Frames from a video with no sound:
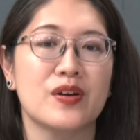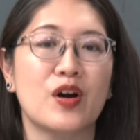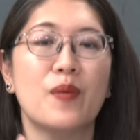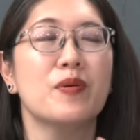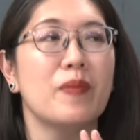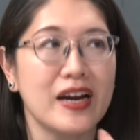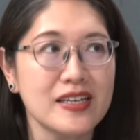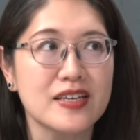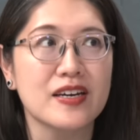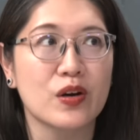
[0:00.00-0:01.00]

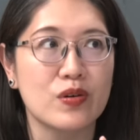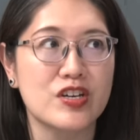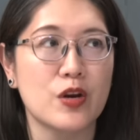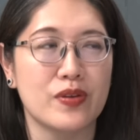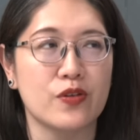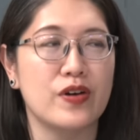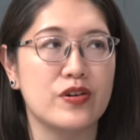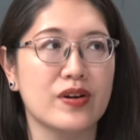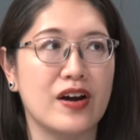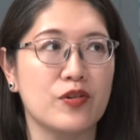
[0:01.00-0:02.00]
compromise and negotiate with the
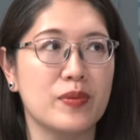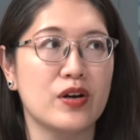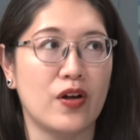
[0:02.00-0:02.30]
federal government